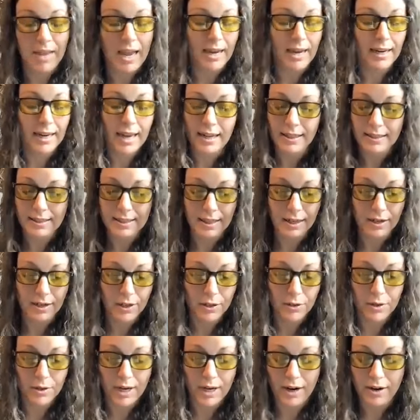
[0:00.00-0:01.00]
I can't tell
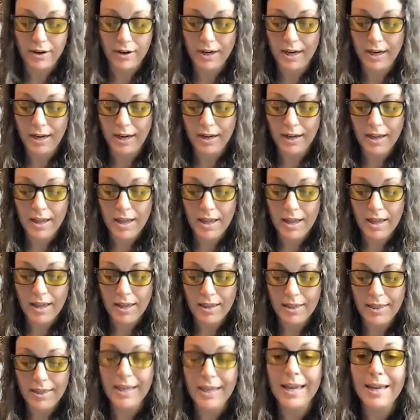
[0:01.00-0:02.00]
you, Carey,
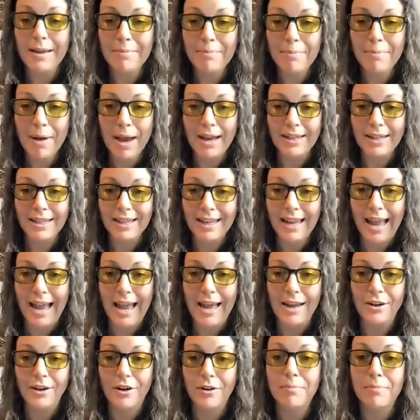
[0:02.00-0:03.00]
the impact it
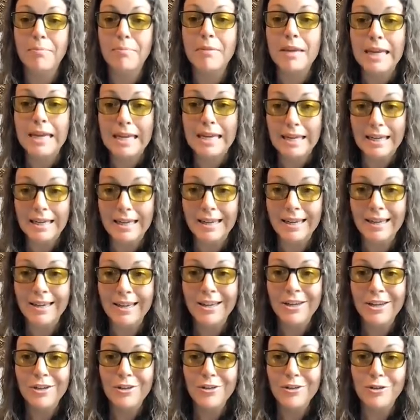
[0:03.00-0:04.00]
had on me
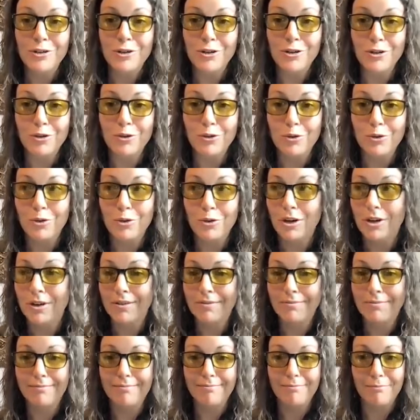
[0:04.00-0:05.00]
to
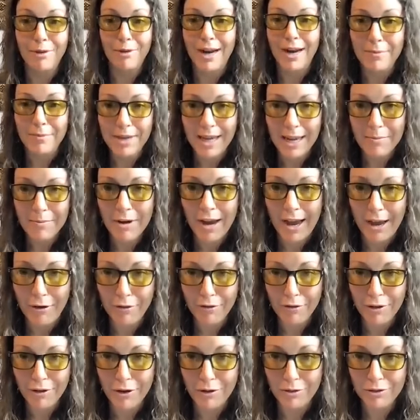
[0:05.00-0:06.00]
when I became a
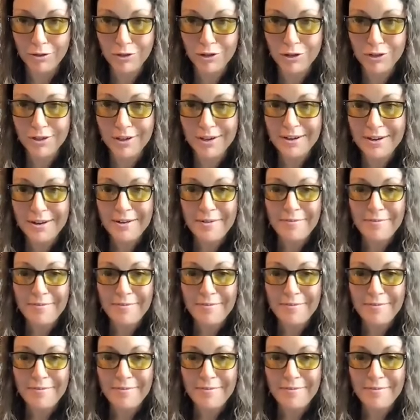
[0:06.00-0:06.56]
health coach,